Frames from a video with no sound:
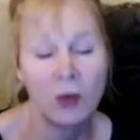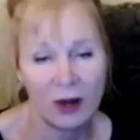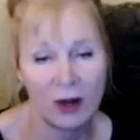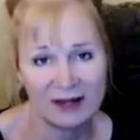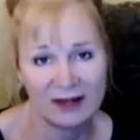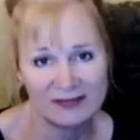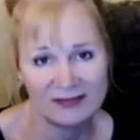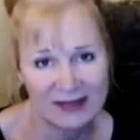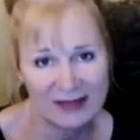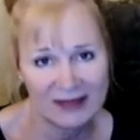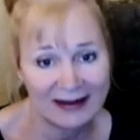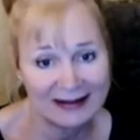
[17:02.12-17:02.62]

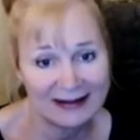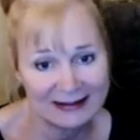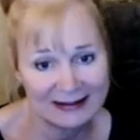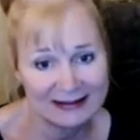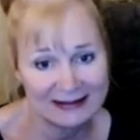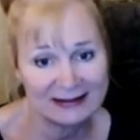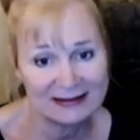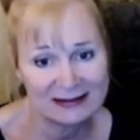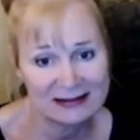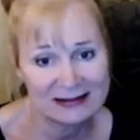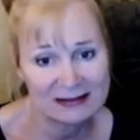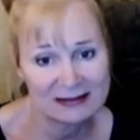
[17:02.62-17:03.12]
what that
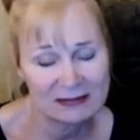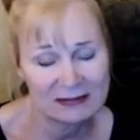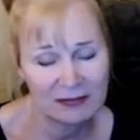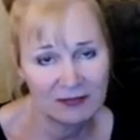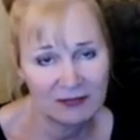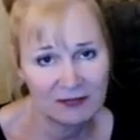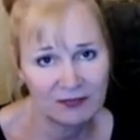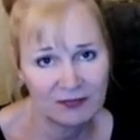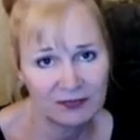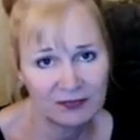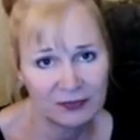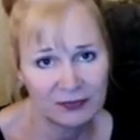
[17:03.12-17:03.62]
is
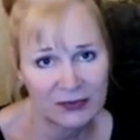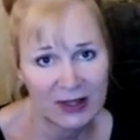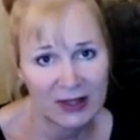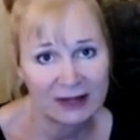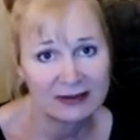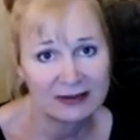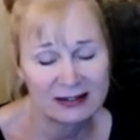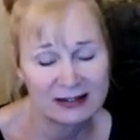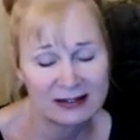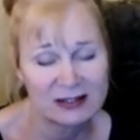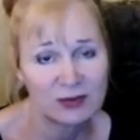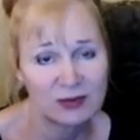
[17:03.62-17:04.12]

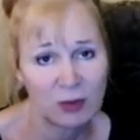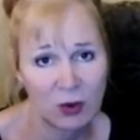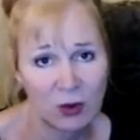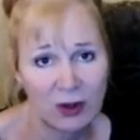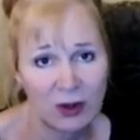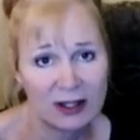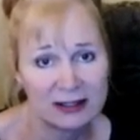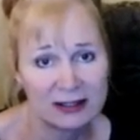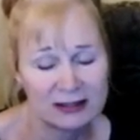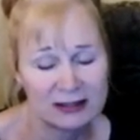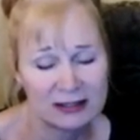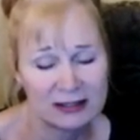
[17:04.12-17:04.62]
at this
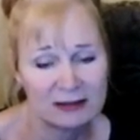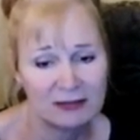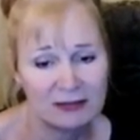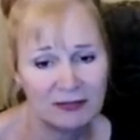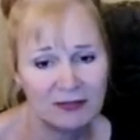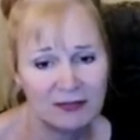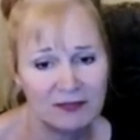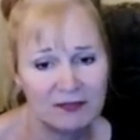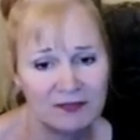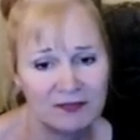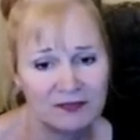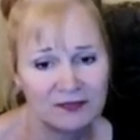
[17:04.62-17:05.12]
point.
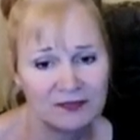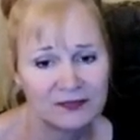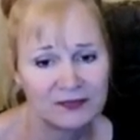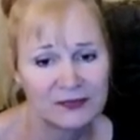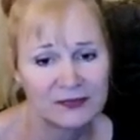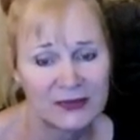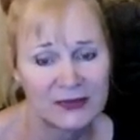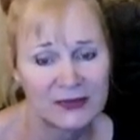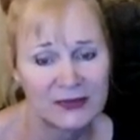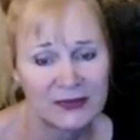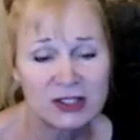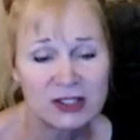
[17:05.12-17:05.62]

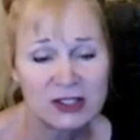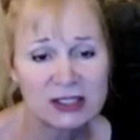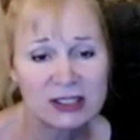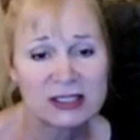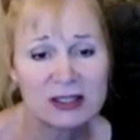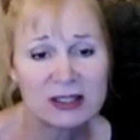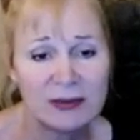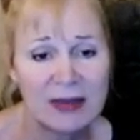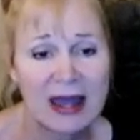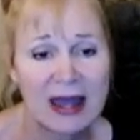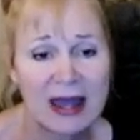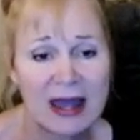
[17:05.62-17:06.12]
It's just
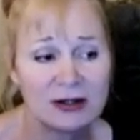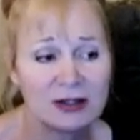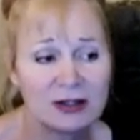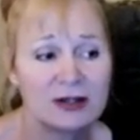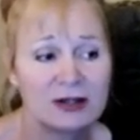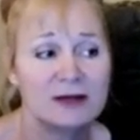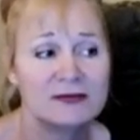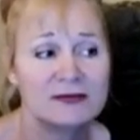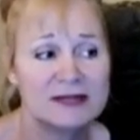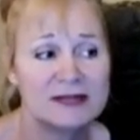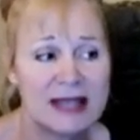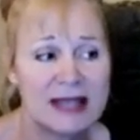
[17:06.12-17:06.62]
a matter
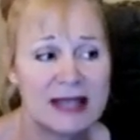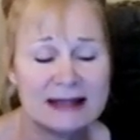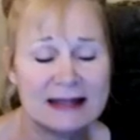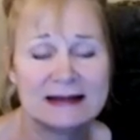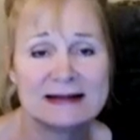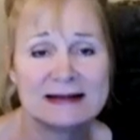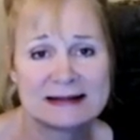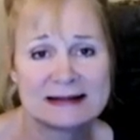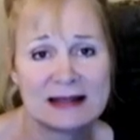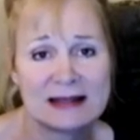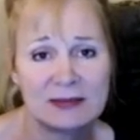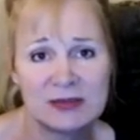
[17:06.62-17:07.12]
of taking
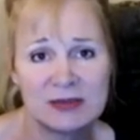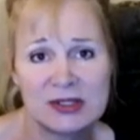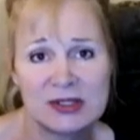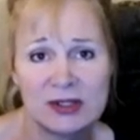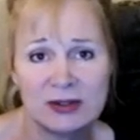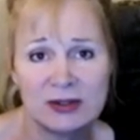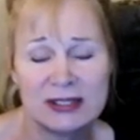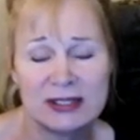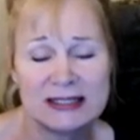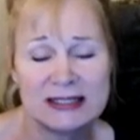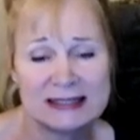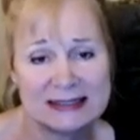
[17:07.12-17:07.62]
the steps
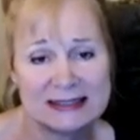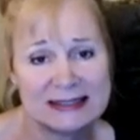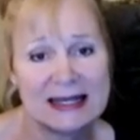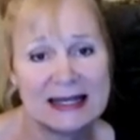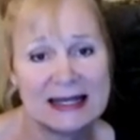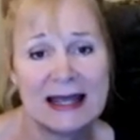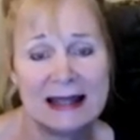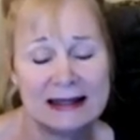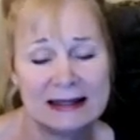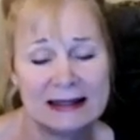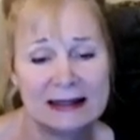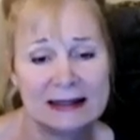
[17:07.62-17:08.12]
you need to
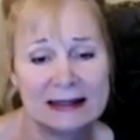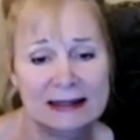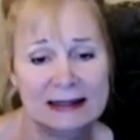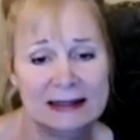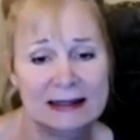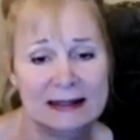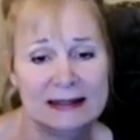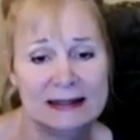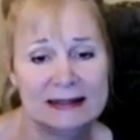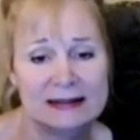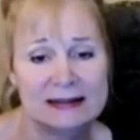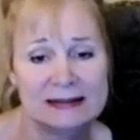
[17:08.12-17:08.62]
take
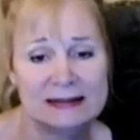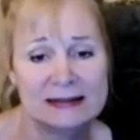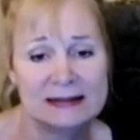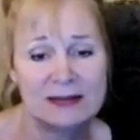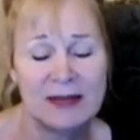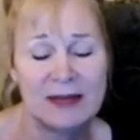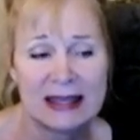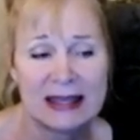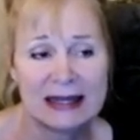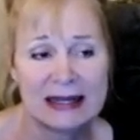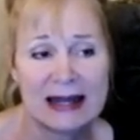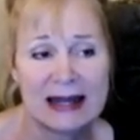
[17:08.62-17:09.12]
to
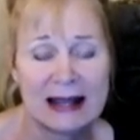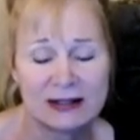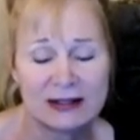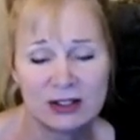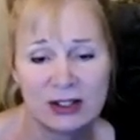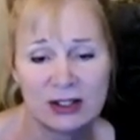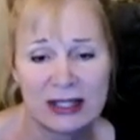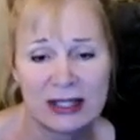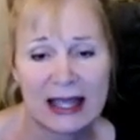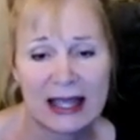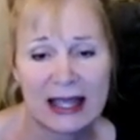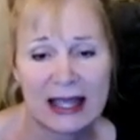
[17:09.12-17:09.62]
make it
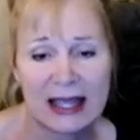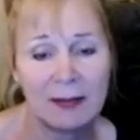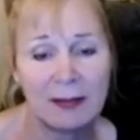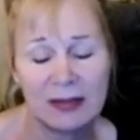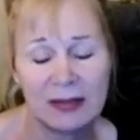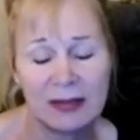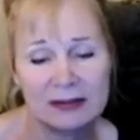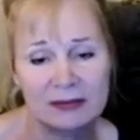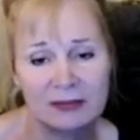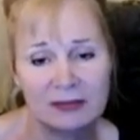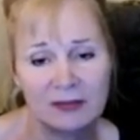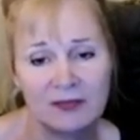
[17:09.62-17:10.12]
actually
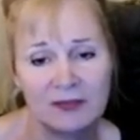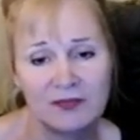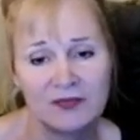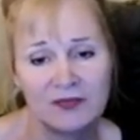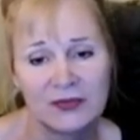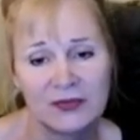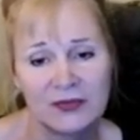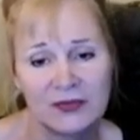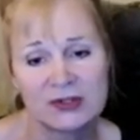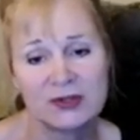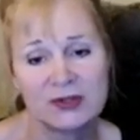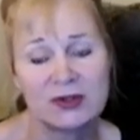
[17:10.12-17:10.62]
happen.
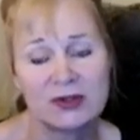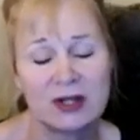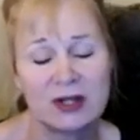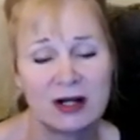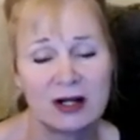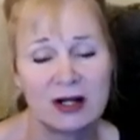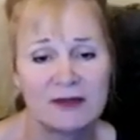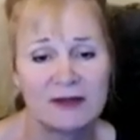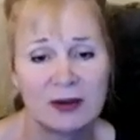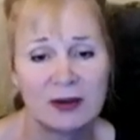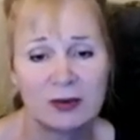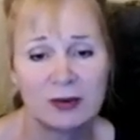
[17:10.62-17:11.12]
So that
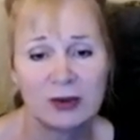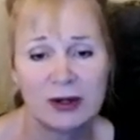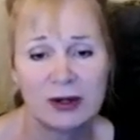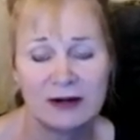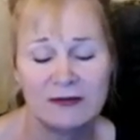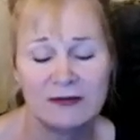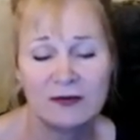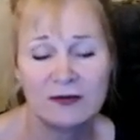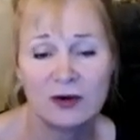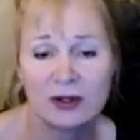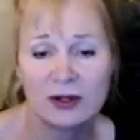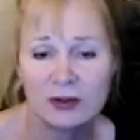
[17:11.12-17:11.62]
on February
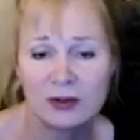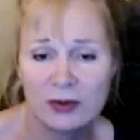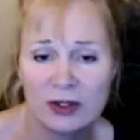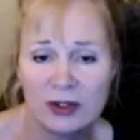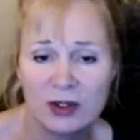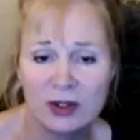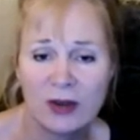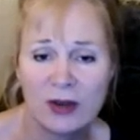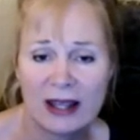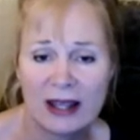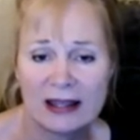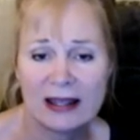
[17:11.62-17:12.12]
4th, when
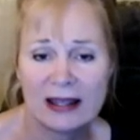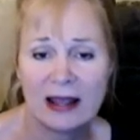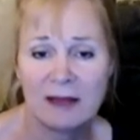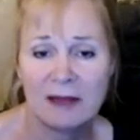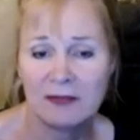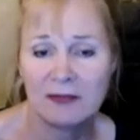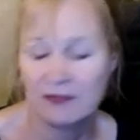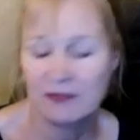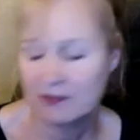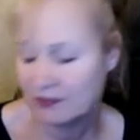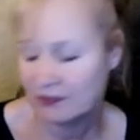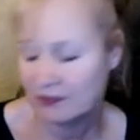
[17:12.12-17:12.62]
you wake up,